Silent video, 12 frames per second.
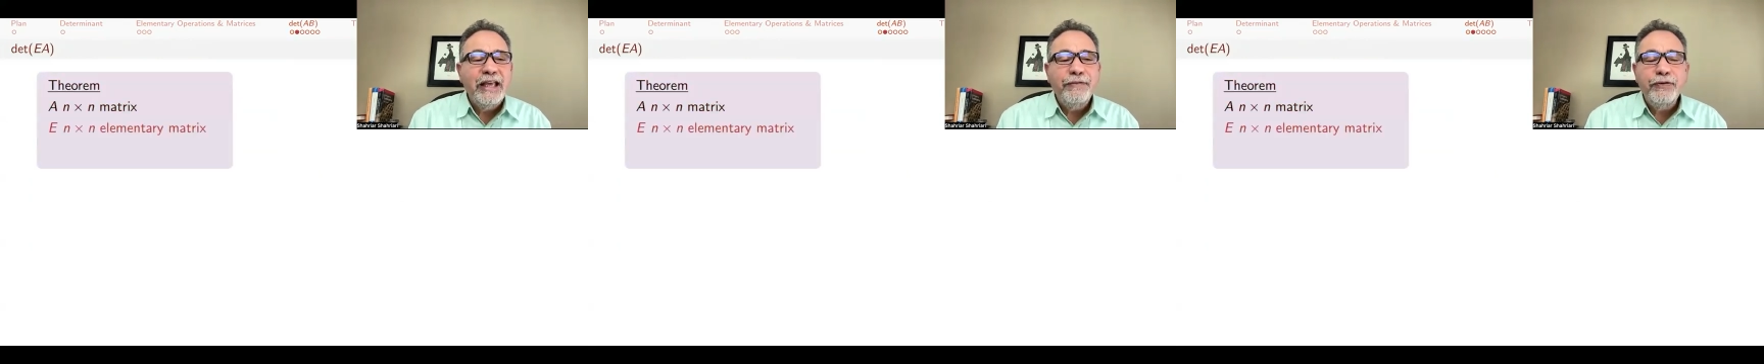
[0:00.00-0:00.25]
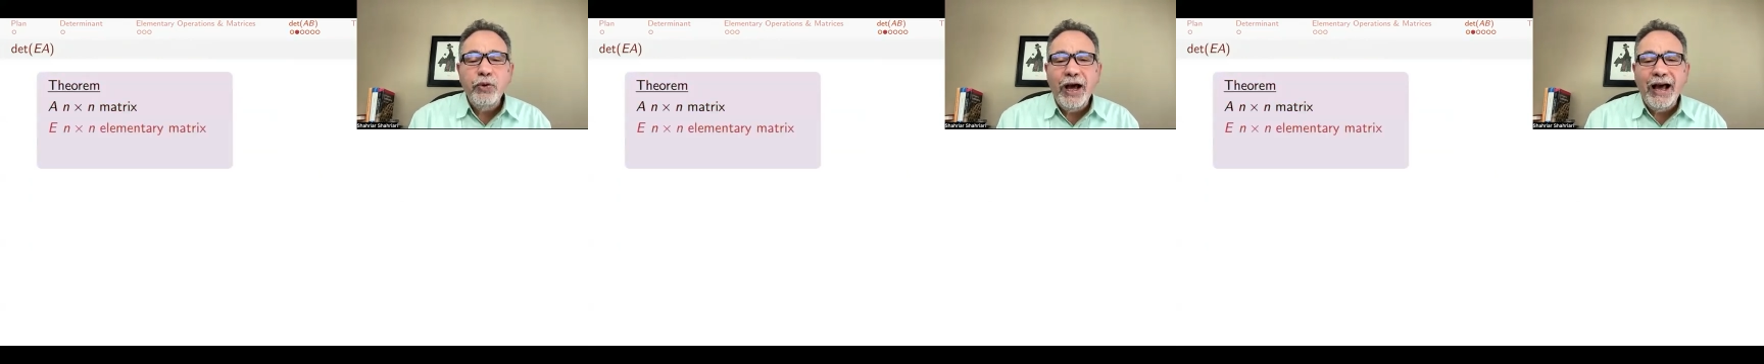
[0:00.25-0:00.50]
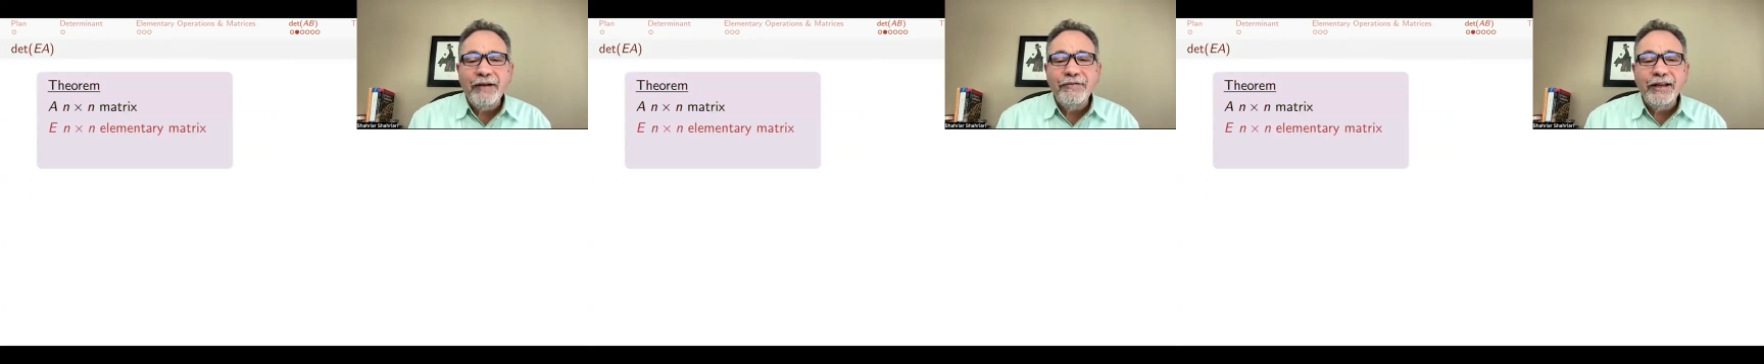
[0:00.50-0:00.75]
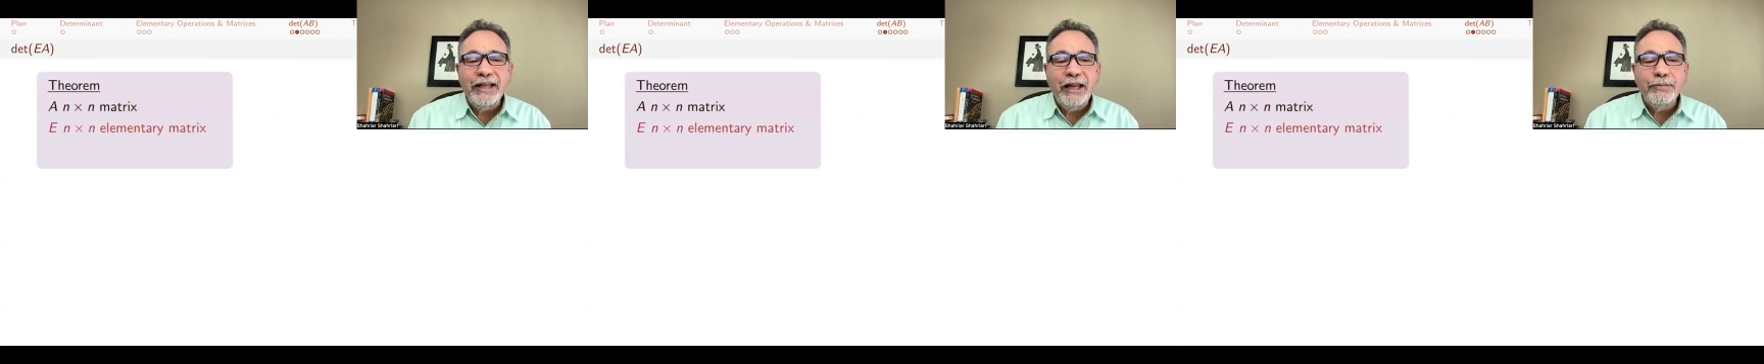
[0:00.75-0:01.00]
if you
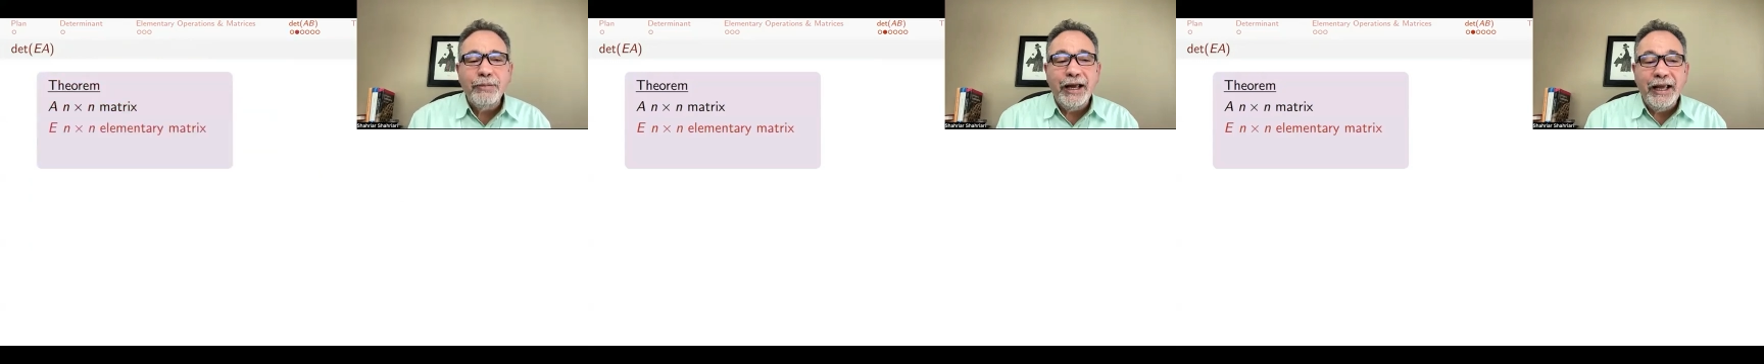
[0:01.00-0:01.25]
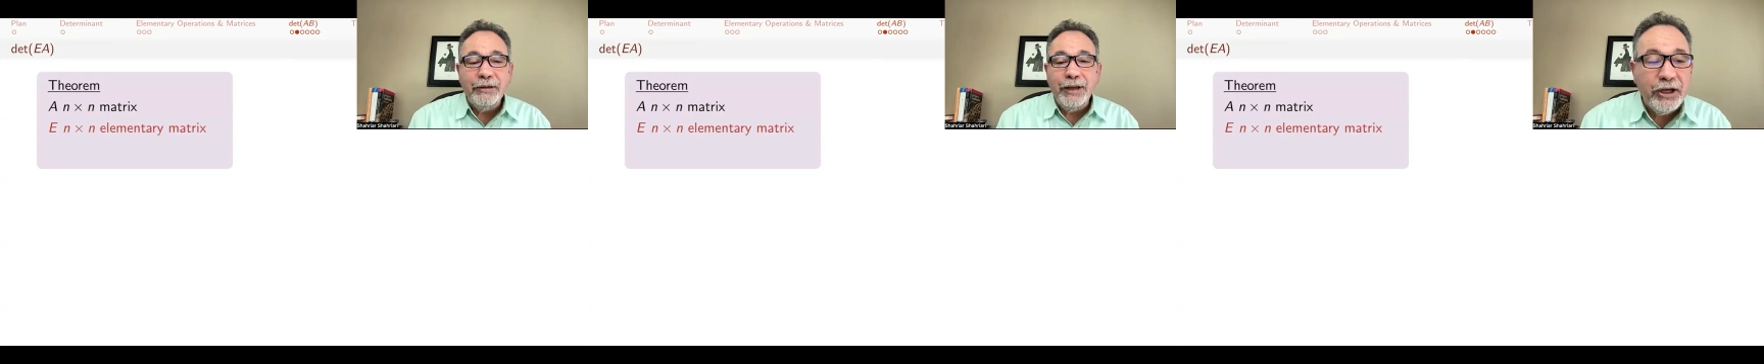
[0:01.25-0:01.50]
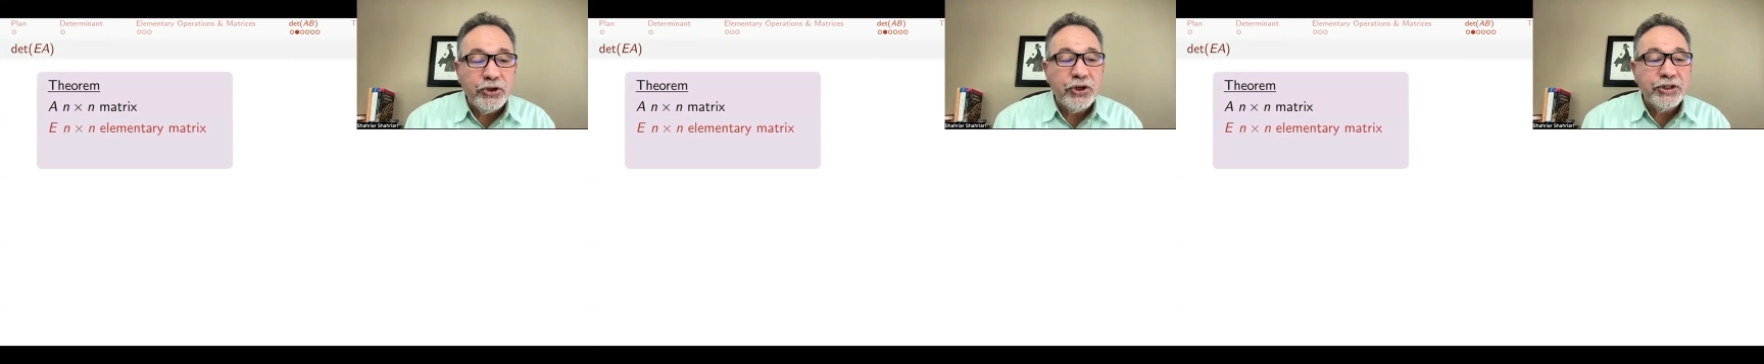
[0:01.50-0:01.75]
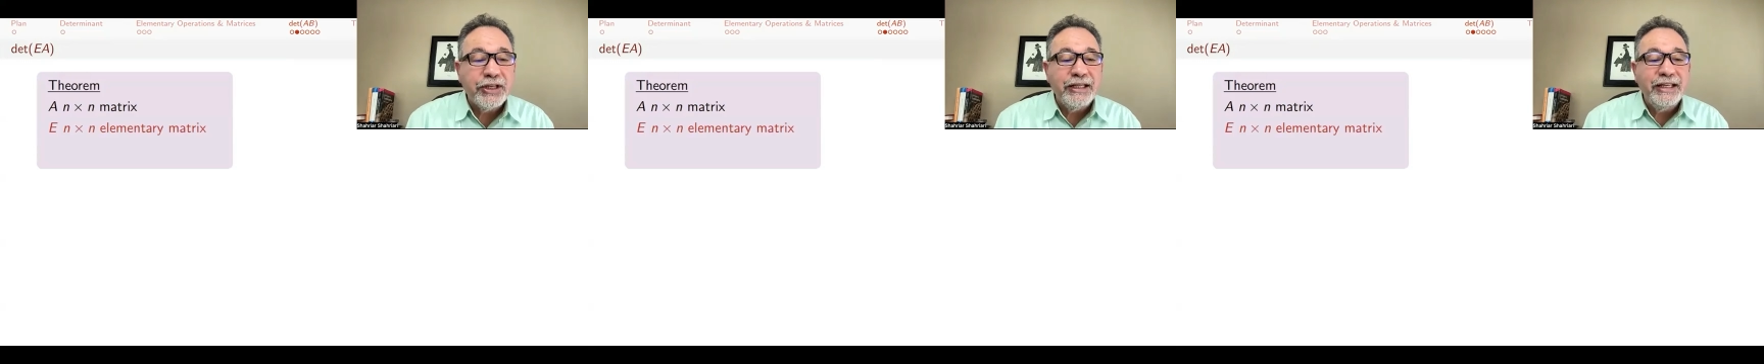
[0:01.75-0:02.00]
have an n by n
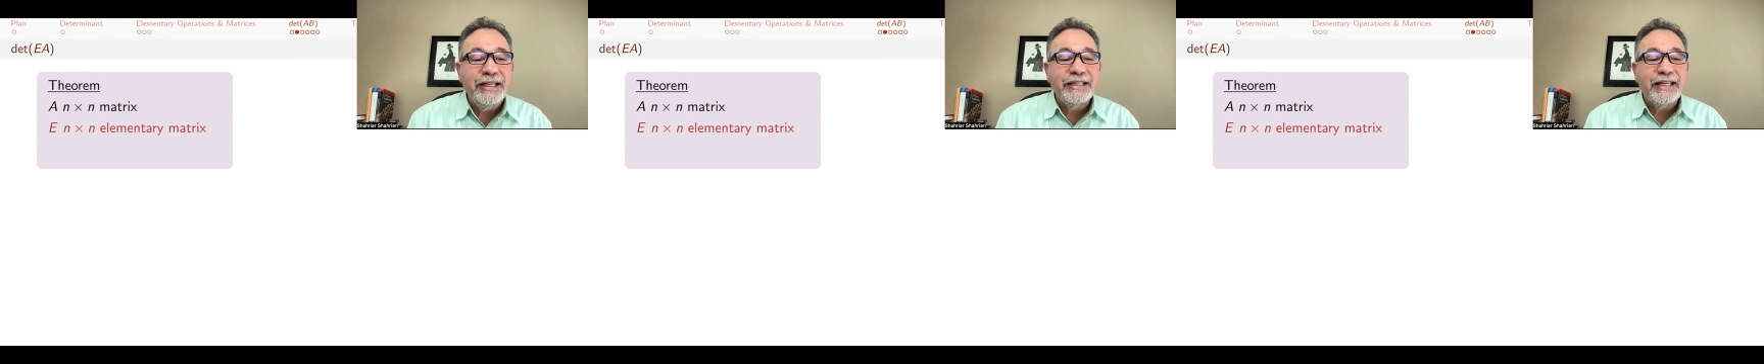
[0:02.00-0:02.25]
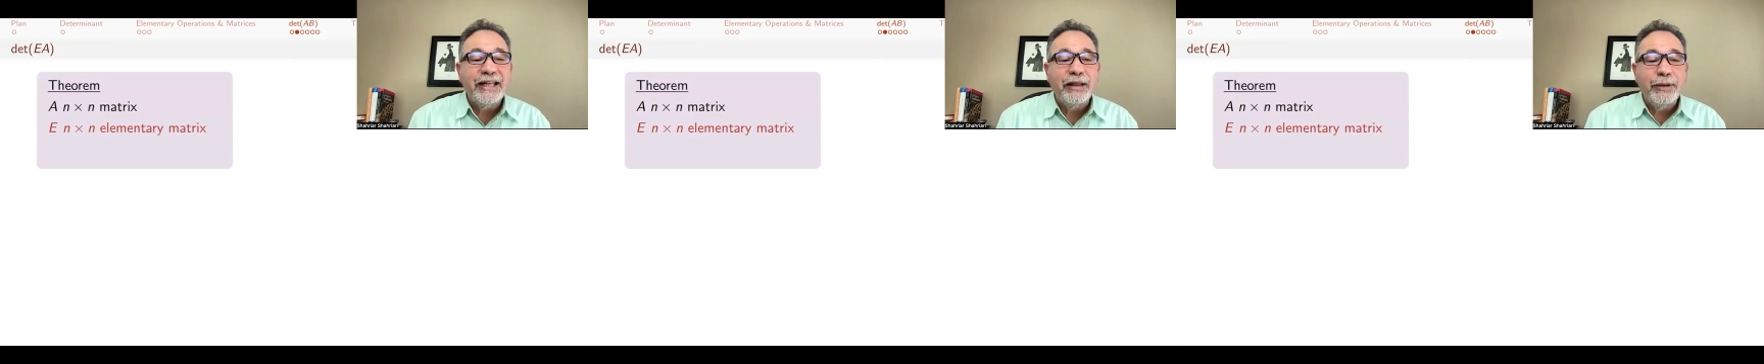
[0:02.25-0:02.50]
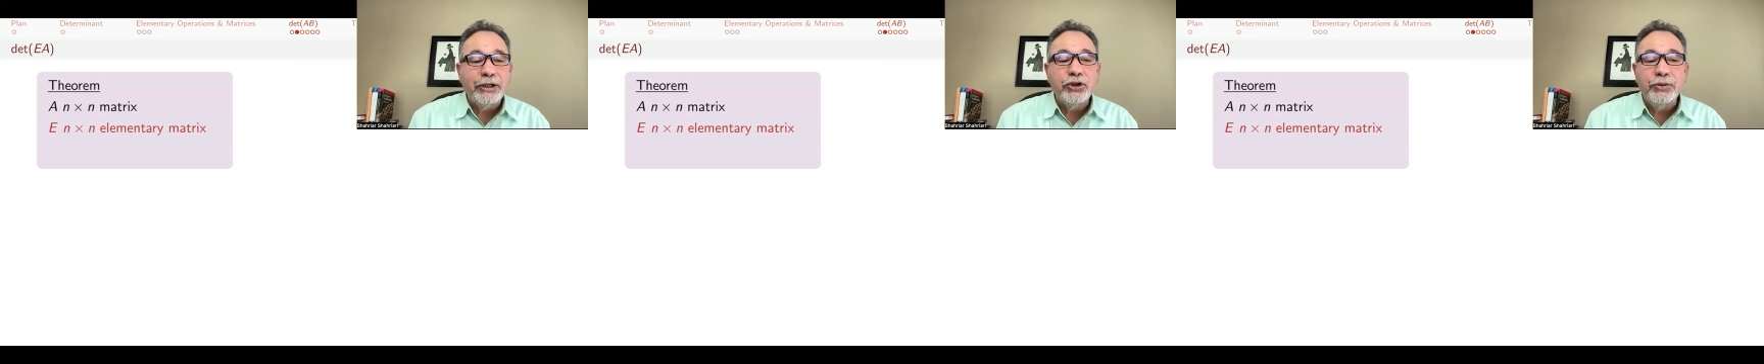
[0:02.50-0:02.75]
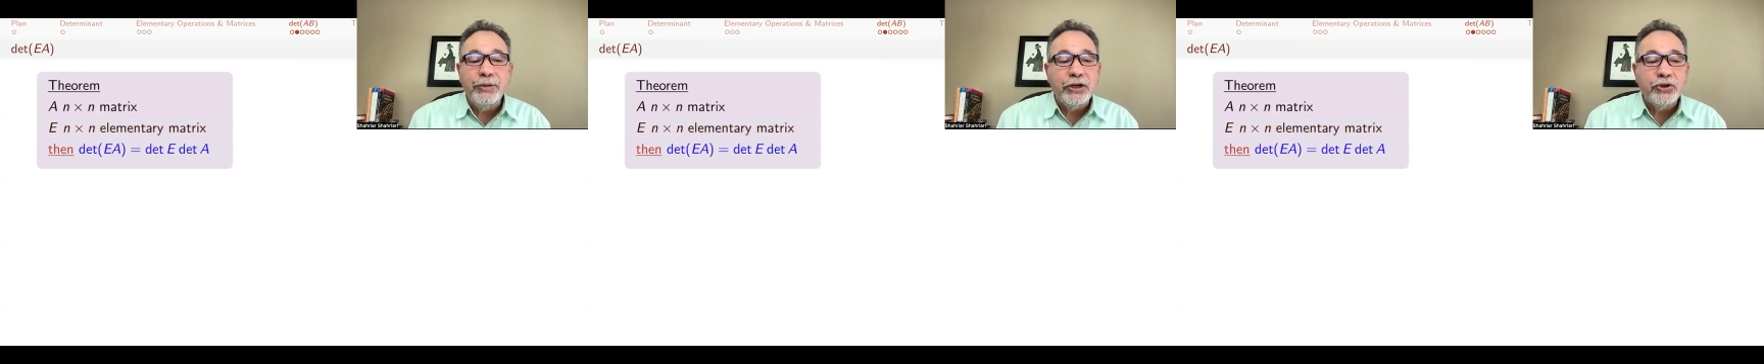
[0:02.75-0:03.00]
matrix and E is an
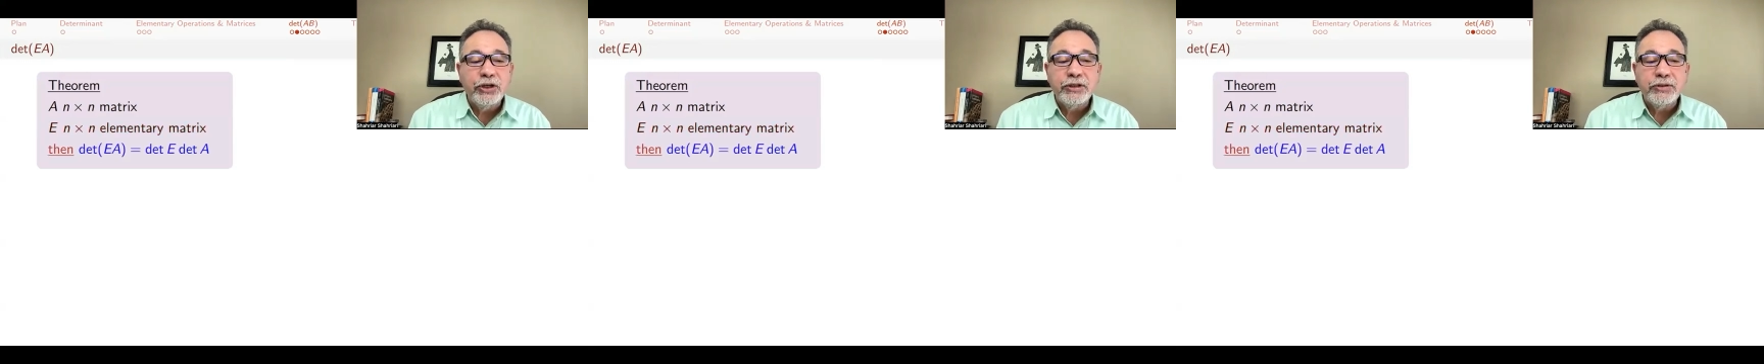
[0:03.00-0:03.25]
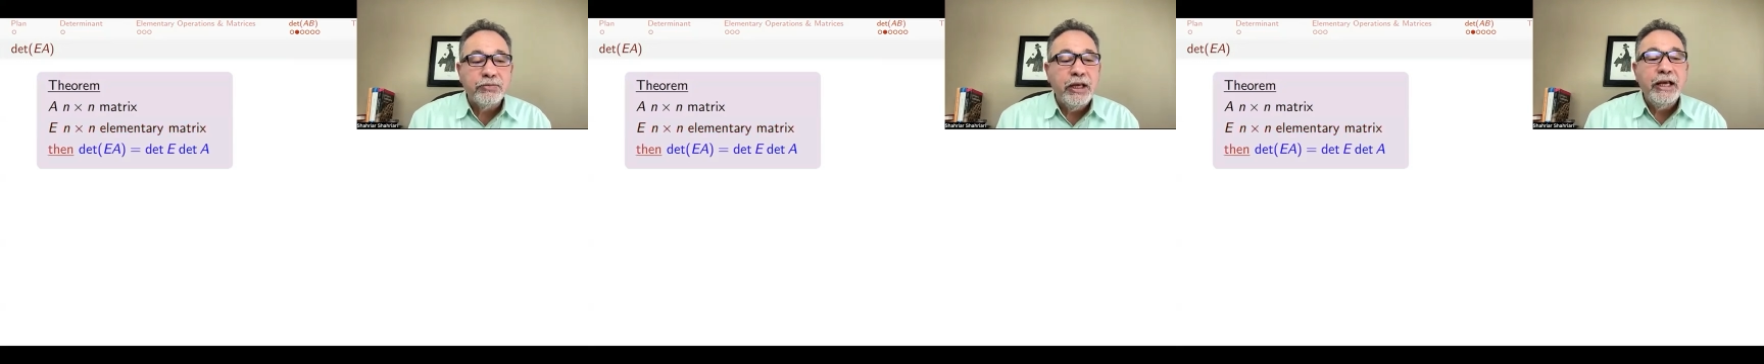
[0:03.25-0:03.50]
elementary matrix,